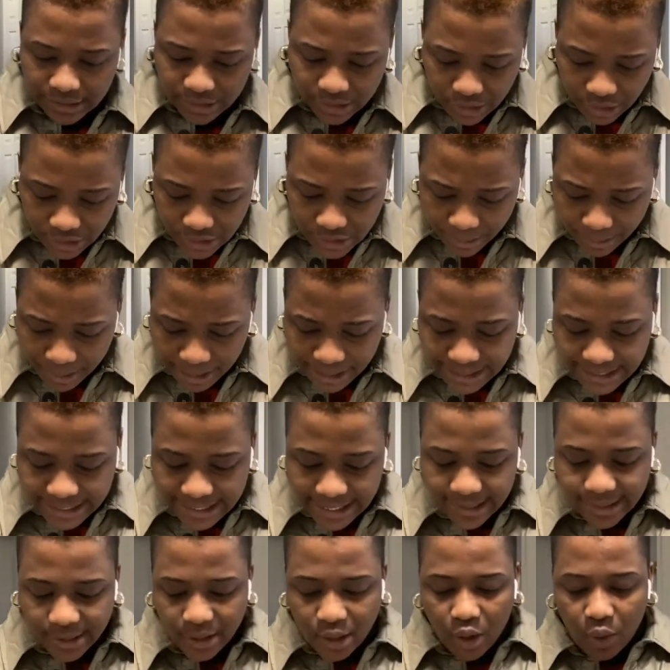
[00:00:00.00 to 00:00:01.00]
So somebody
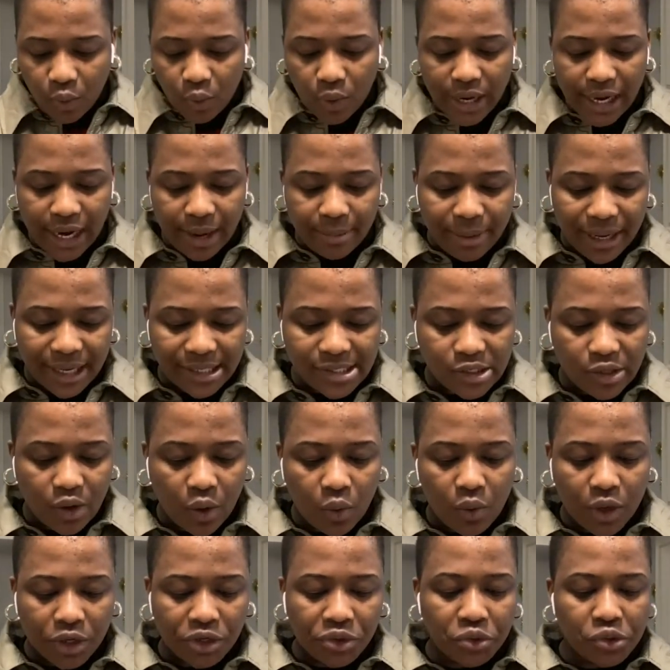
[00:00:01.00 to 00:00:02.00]
said, what about
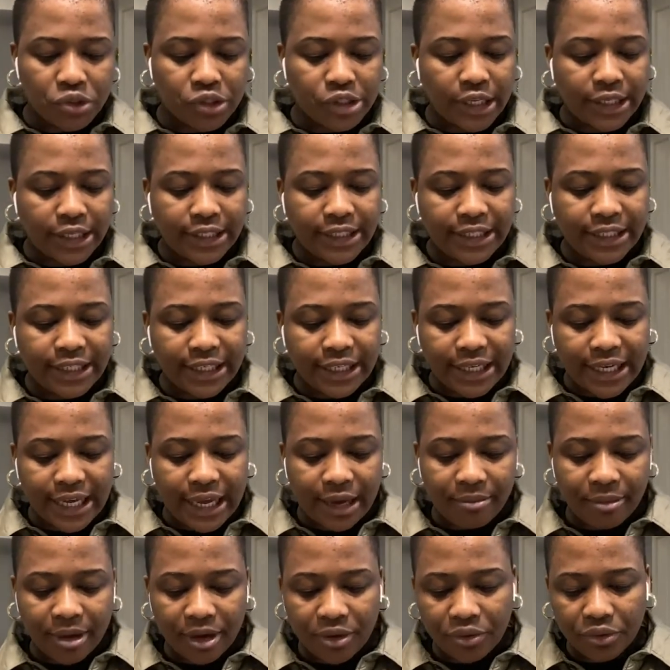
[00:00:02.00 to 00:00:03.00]
someone who studied in
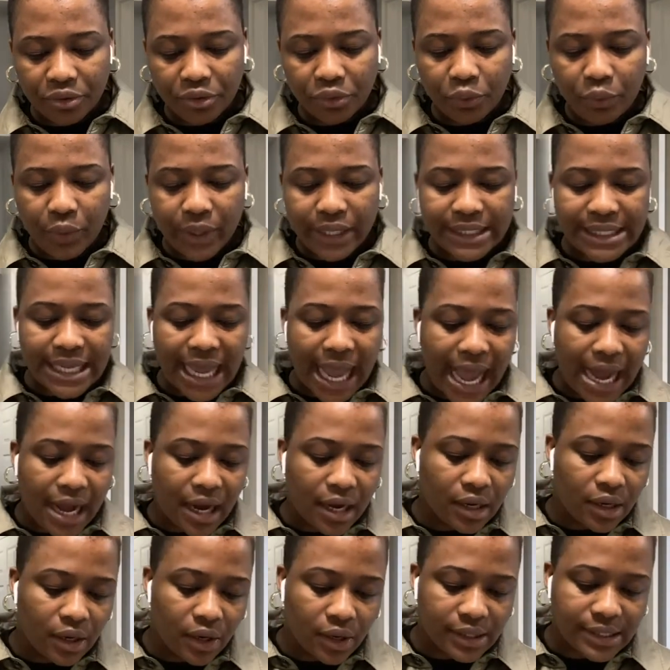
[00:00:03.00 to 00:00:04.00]
Cameroon with
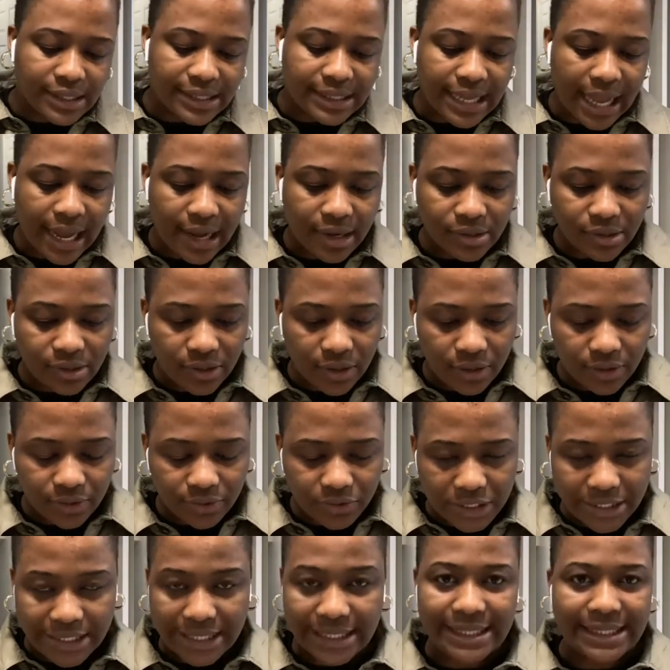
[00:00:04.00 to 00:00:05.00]

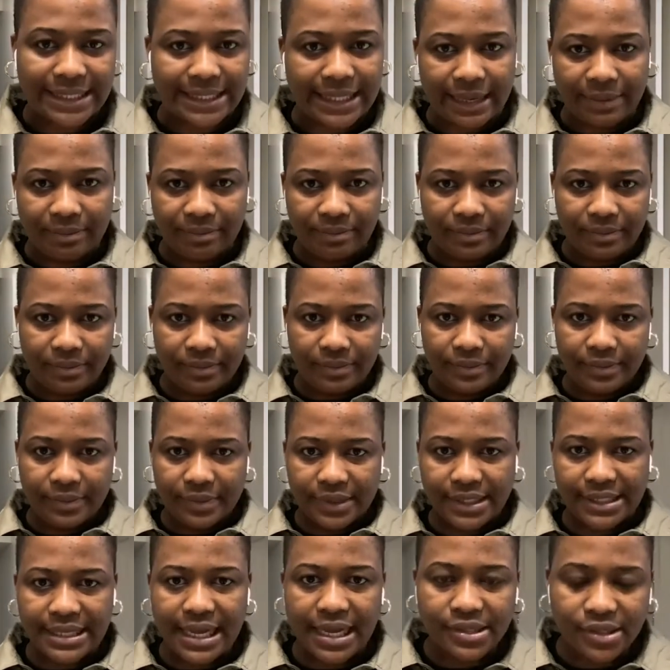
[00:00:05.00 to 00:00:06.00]
Anglo-Saxon system?
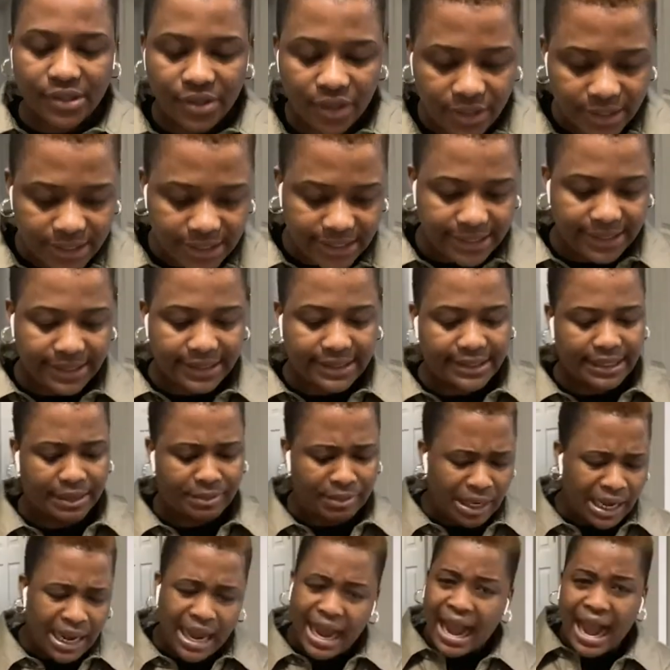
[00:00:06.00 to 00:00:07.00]
First
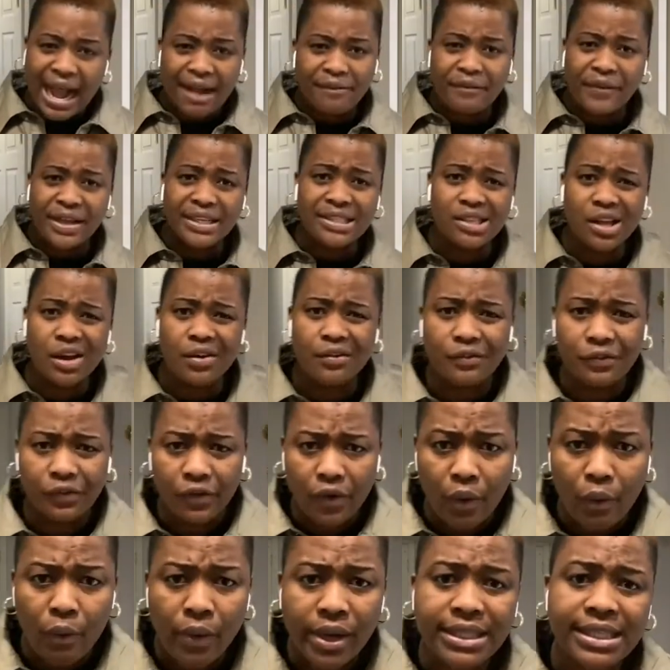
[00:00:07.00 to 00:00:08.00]
of
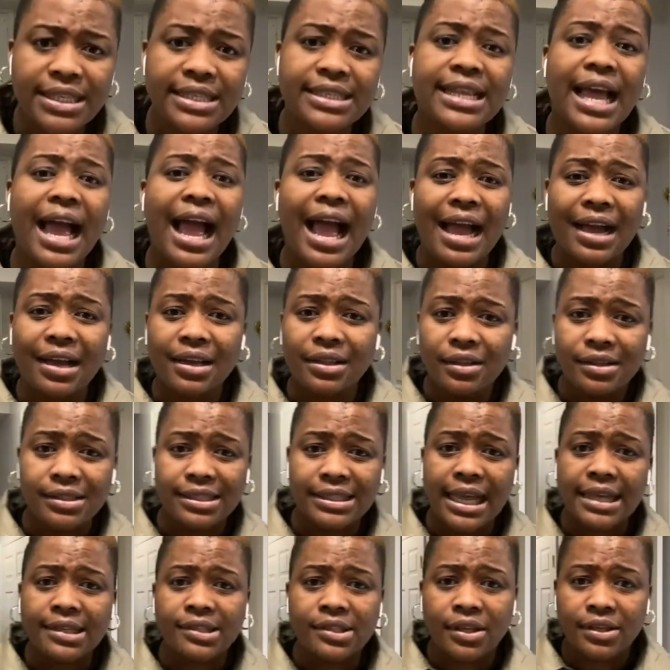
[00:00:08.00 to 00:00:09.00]
all, what is
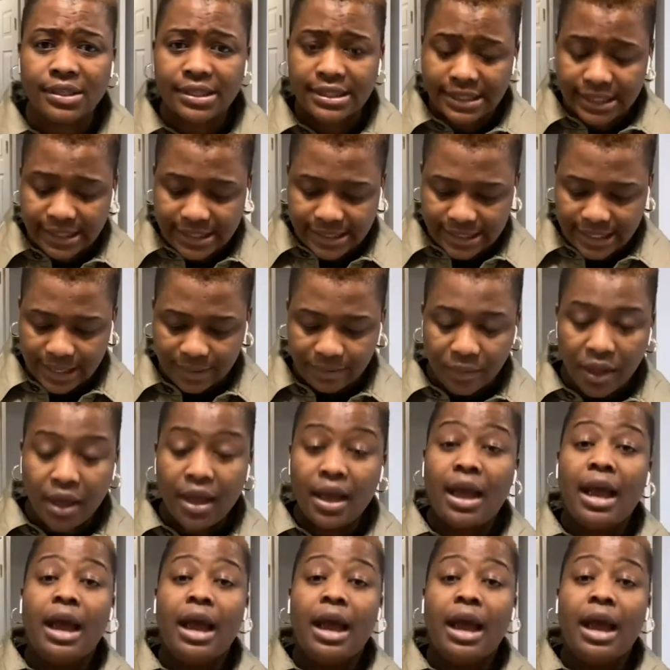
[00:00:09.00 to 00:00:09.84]
Anglo-Saxon system?